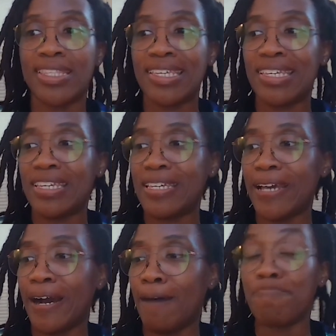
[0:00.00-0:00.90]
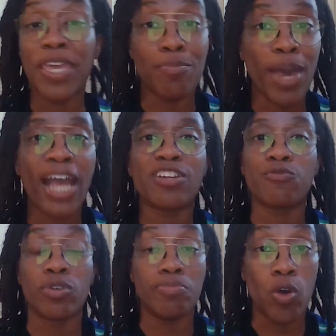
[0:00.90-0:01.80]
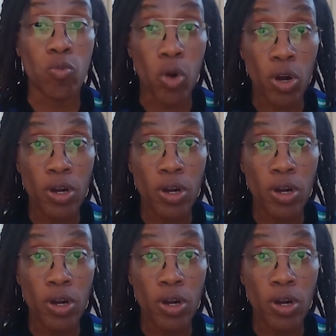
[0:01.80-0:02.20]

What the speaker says: the impact of remote